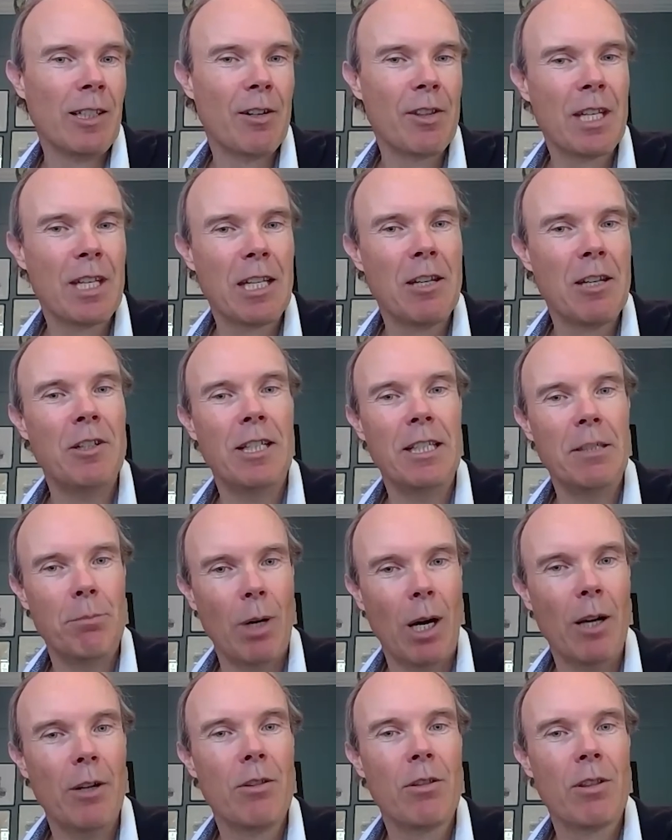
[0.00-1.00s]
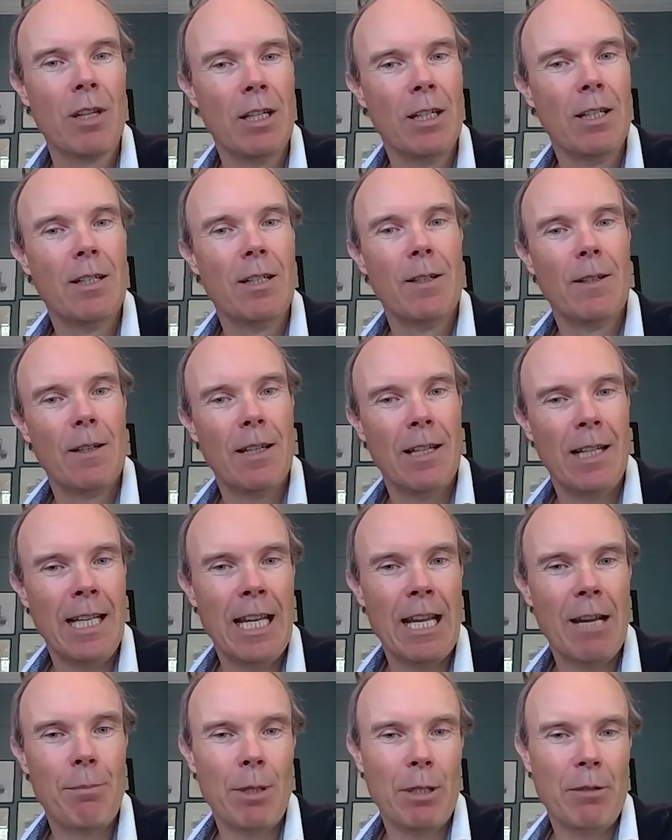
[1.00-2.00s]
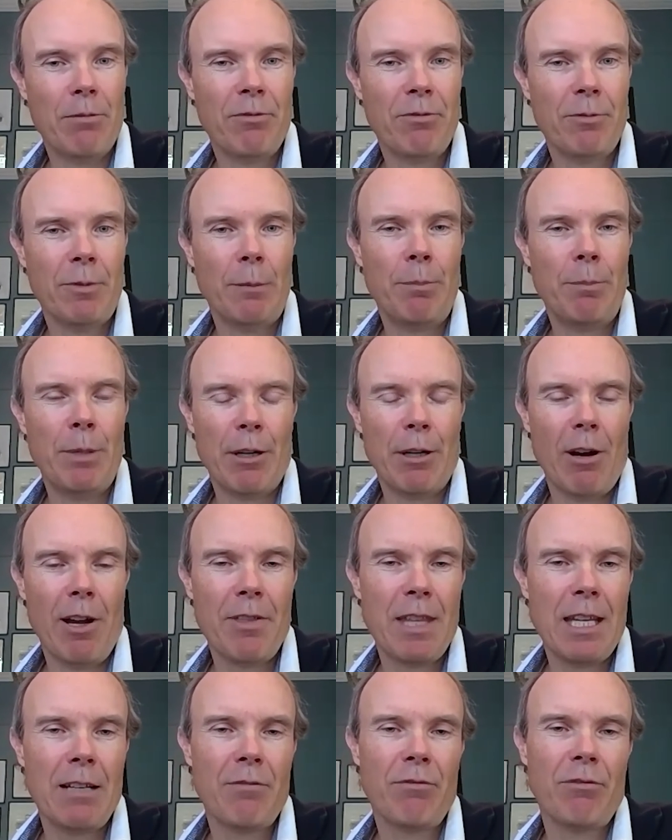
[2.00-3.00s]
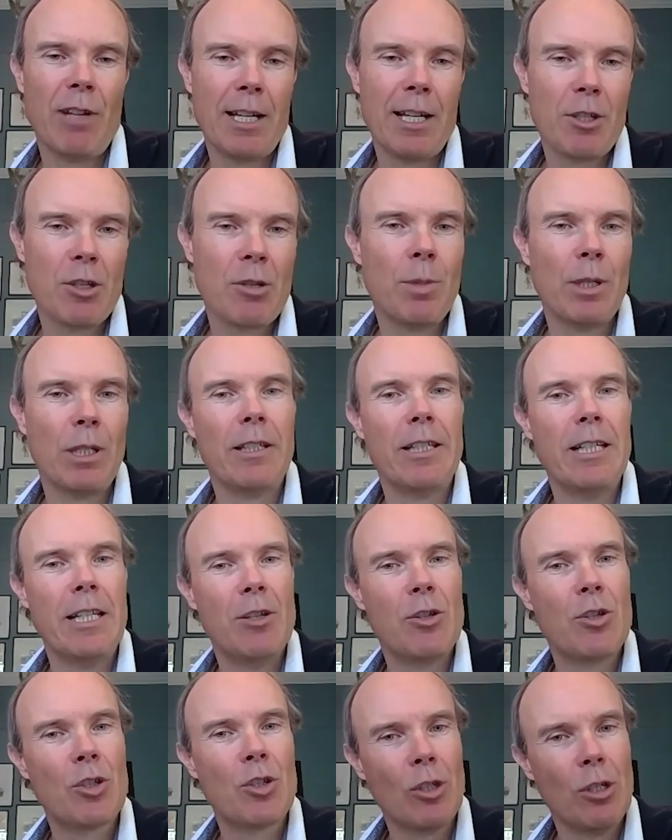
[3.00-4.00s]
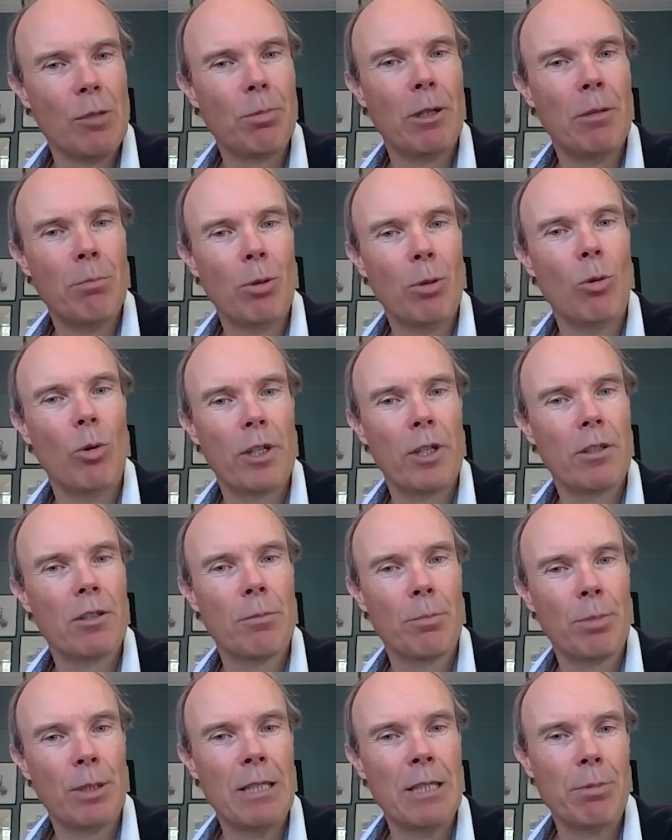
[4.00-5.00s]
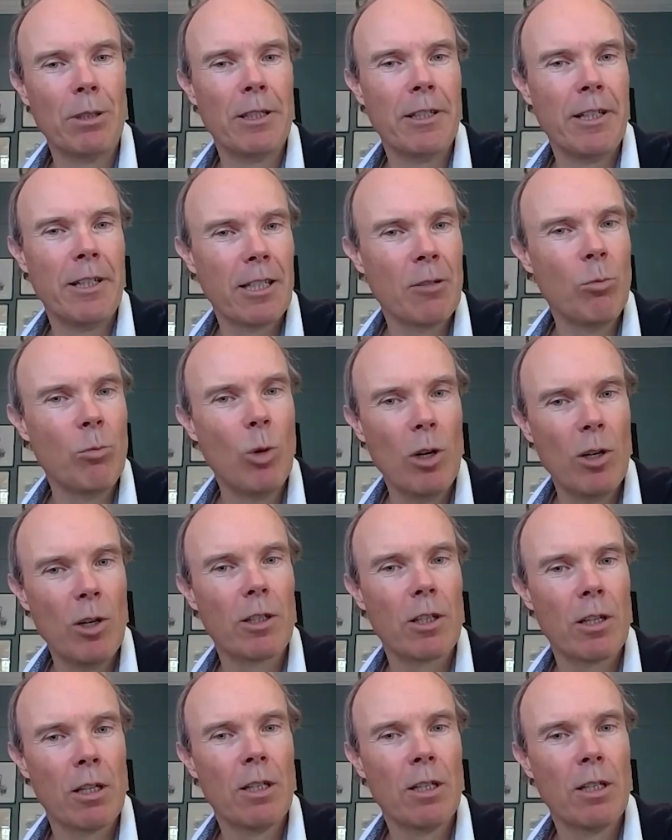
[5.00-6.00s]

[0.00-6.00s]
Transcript: I think you need both here, but I think flexibility is super important to people, and it can work.